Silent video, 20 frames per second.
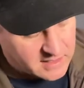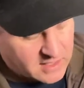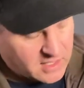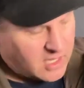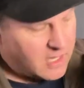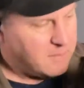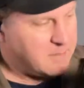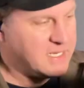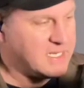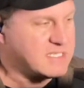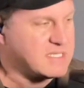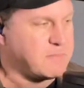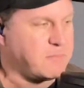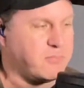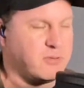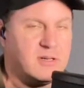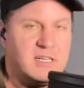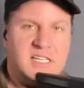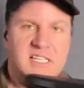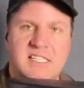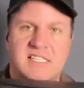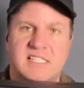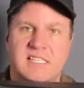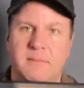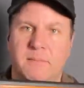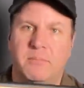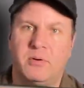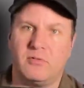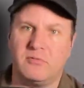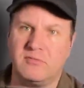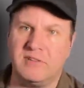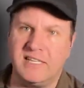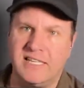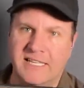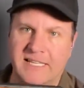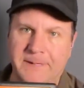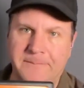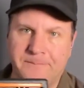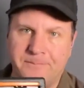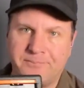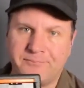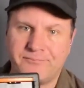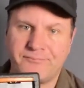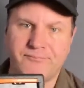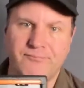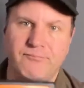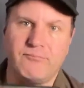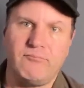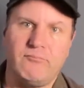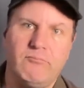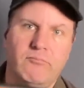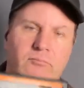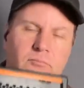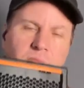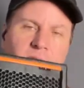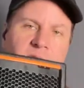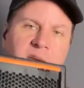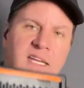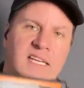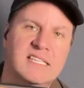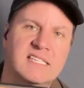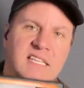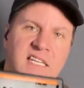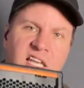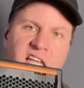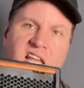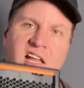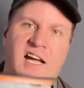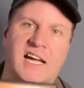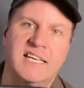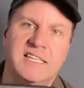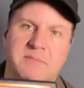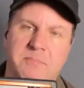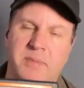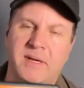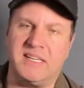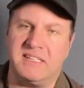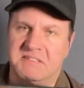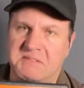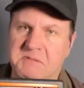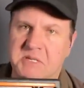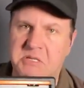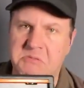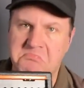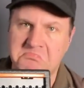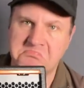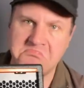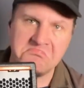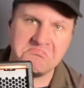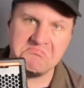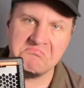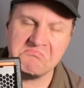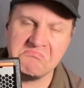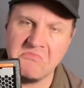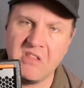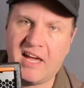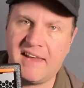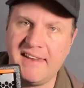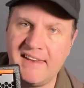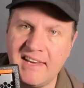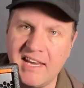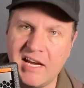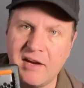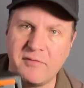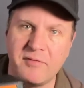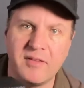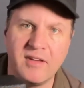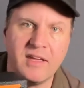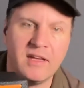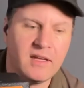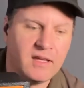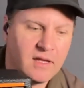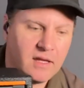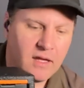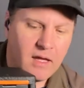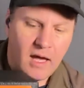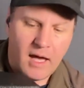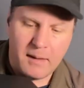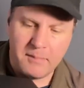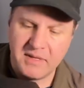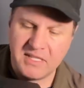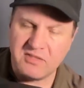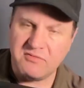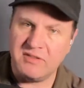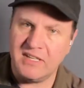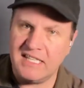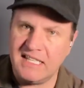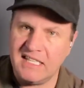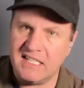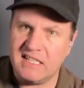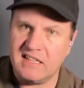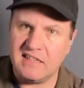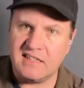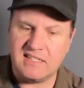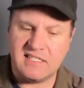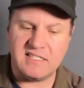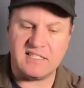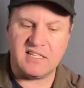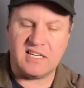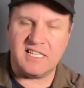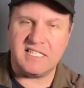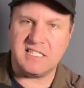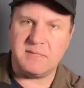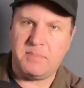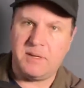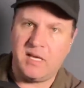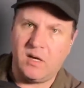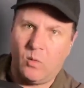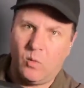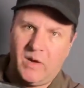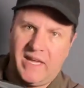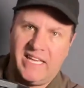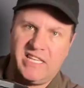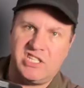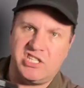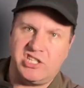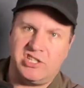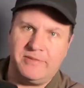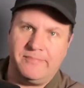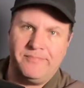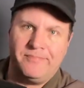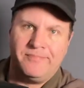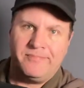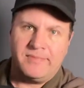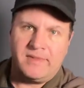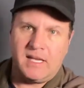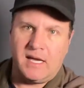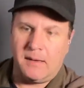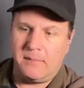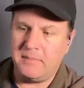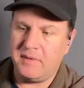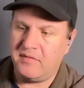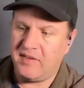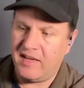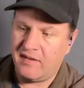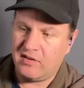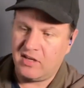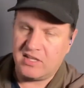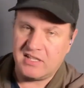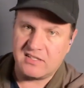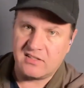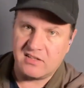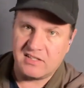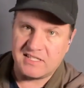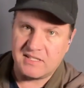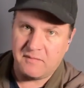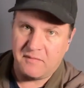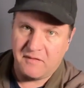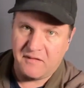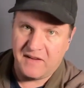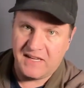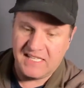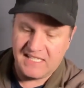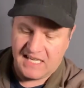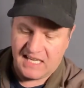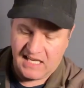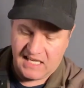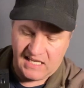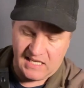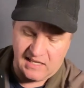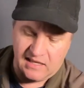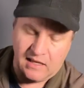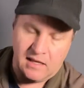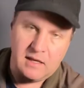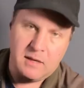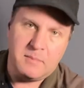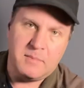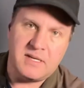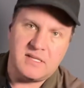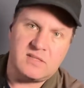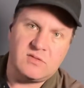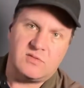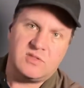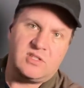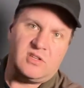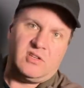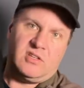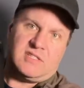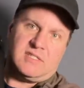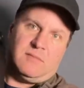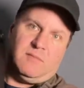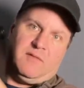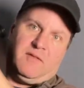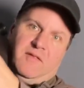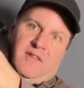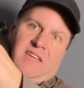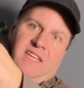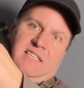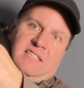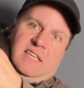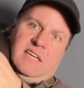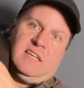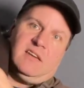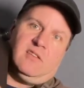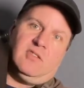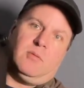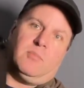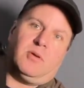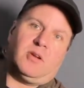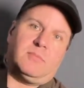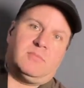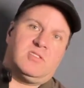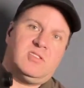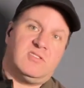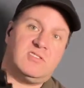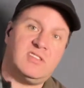I mean, it's pretty simple, really. It isn't light, but it's light enough. It's really designed to be a wedge. If you have a look, it's got some feet here, but it's also got some feet down on the bottom too.